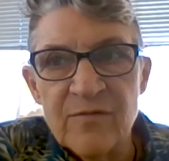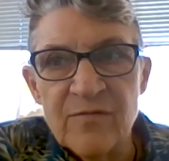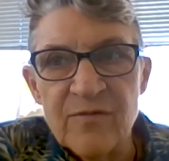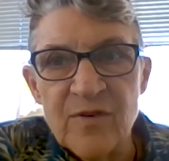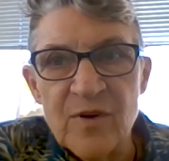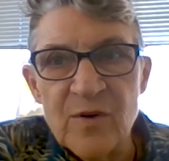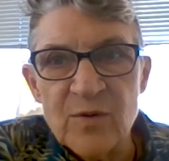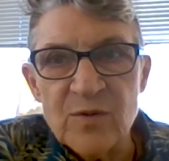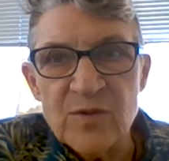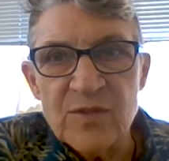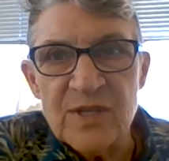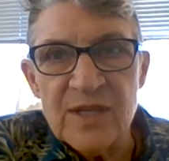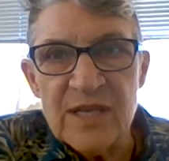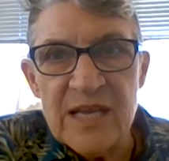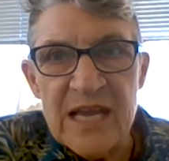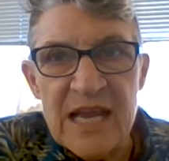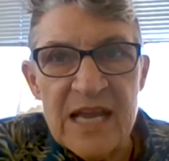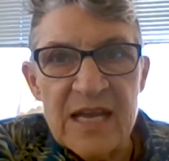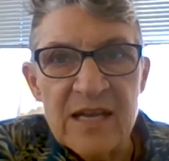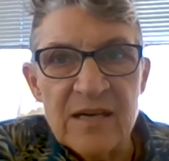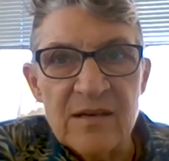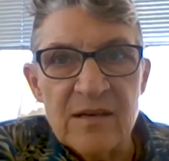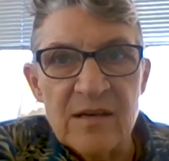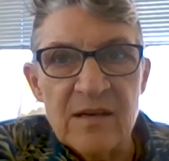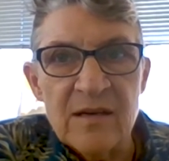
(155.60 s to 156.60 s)
folks to
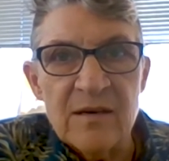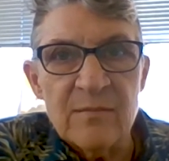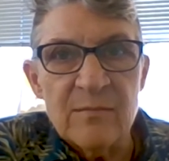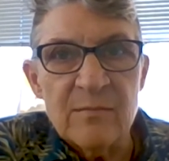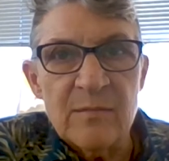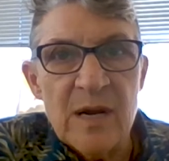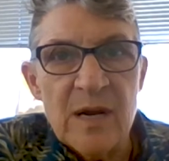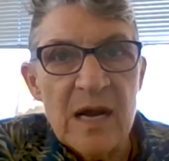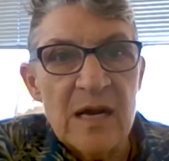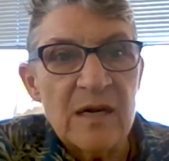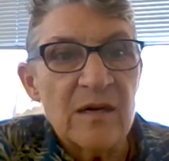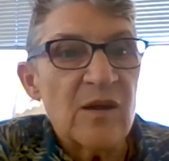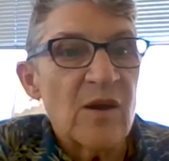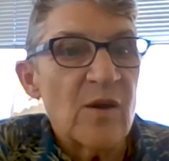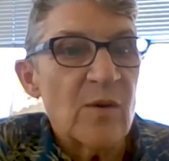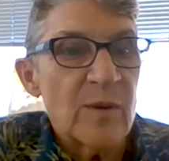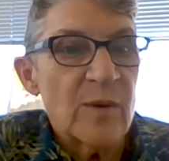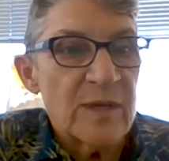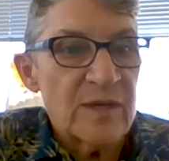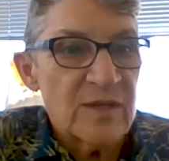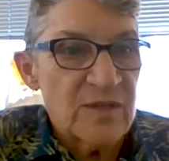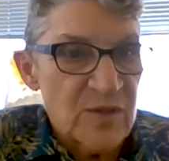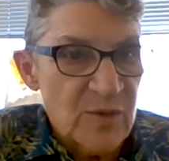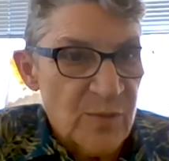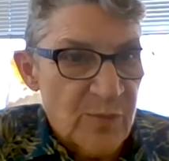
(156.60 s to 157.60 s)
get
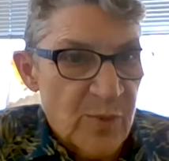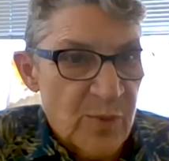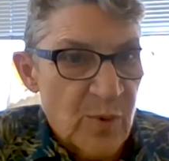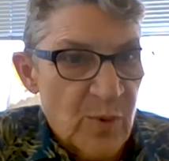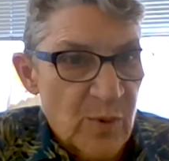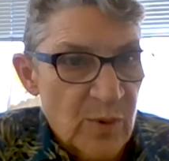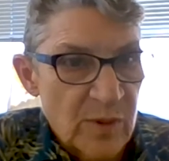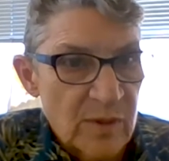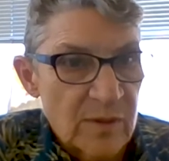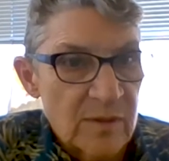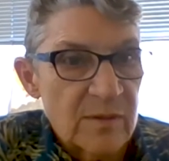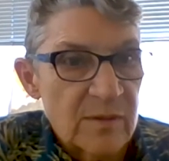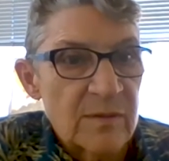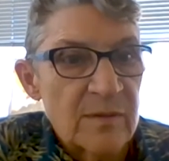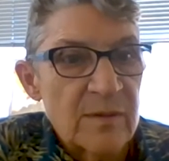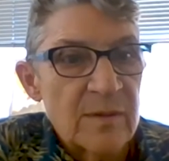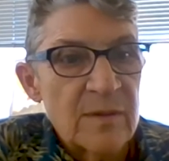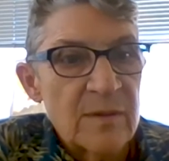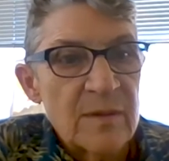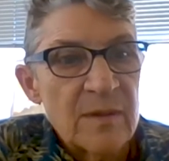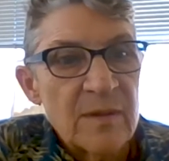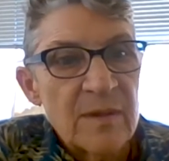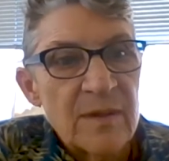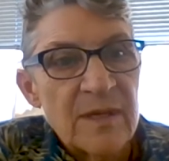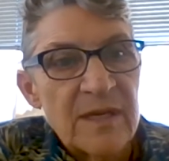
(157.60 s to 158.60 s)
ongoing support
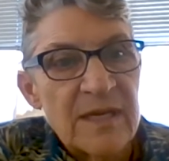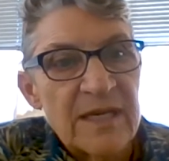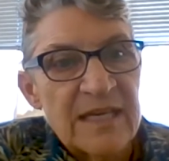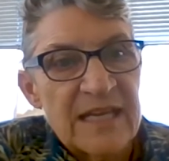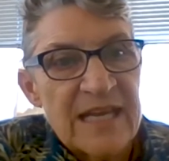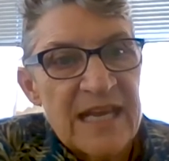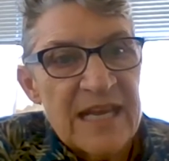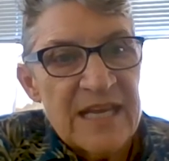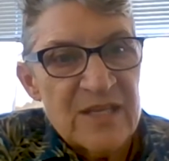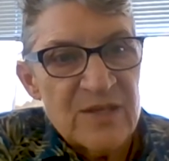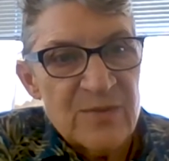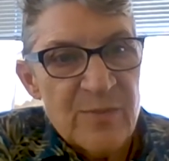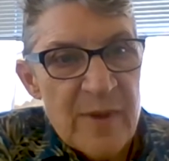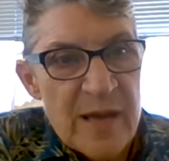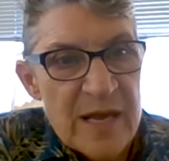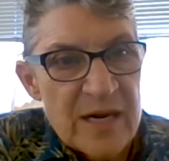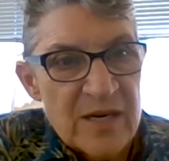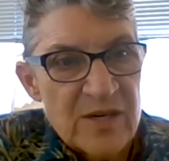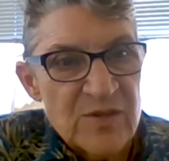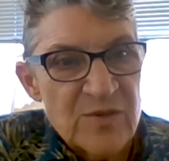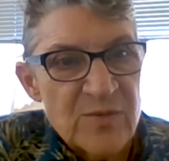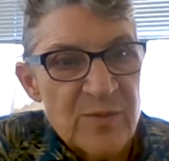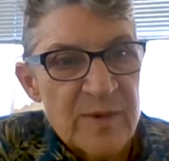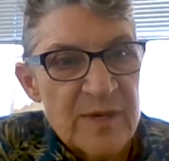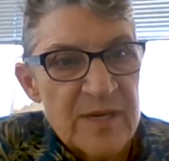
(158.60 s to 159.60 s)
and case
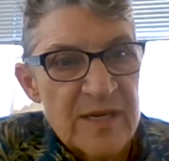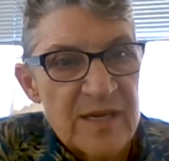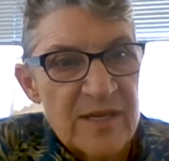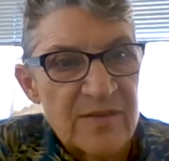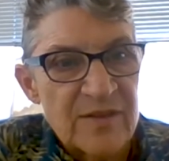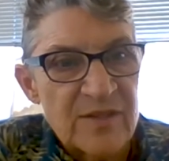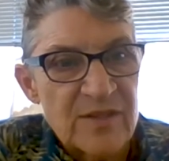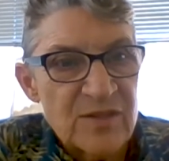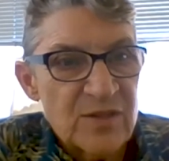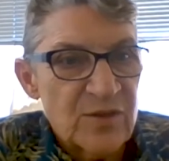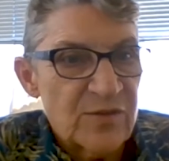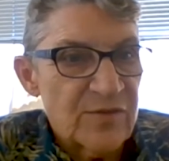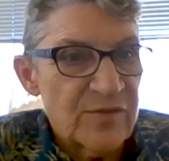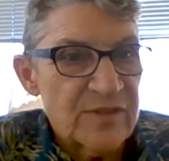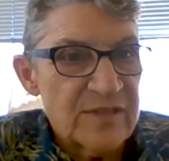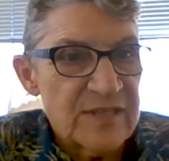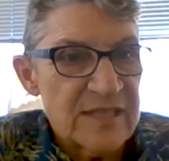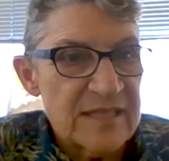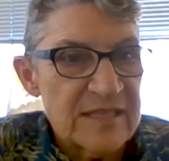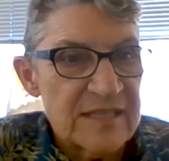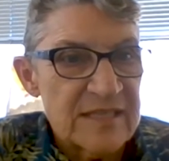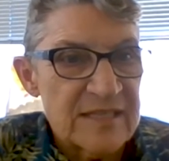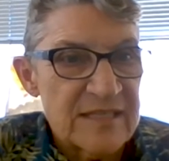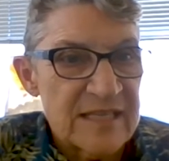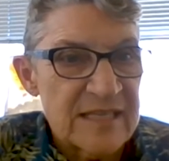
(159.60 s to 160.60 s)
management and the
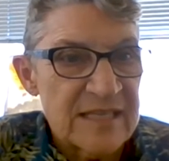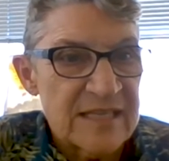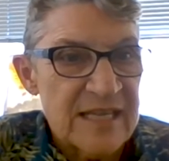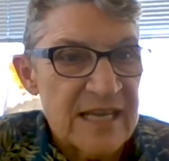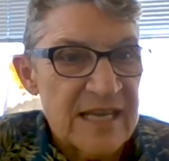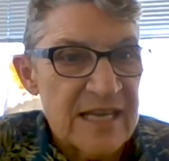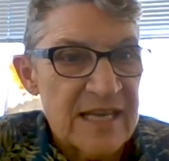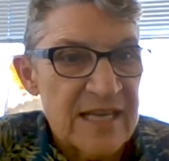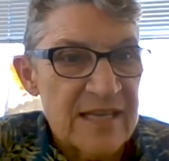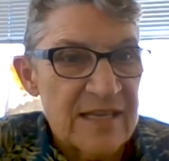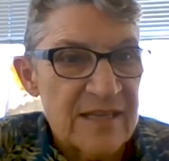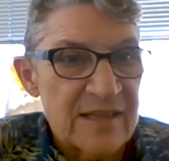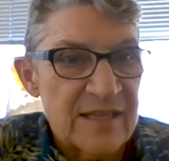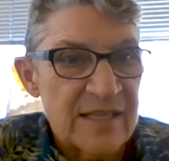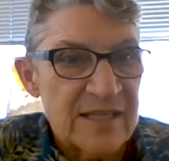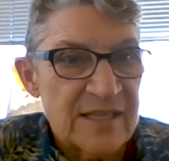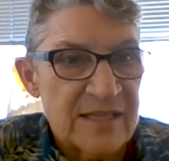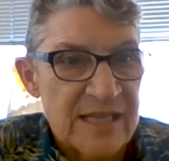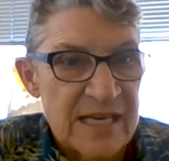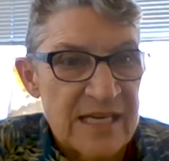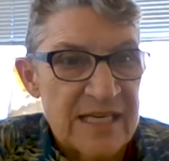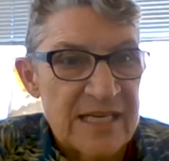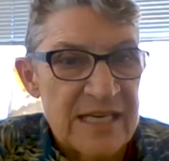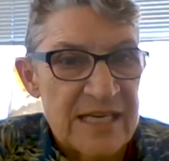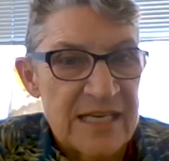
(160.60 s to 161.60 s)
services that
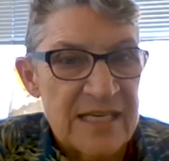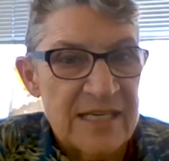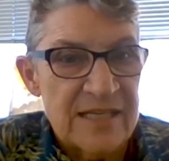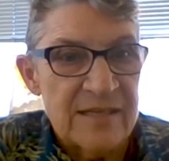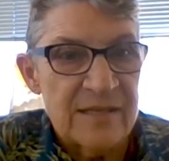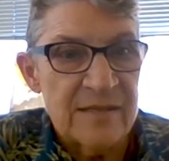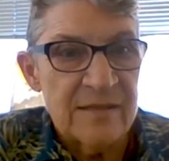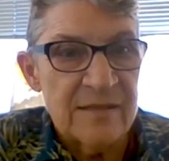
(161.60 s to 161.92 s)
they need.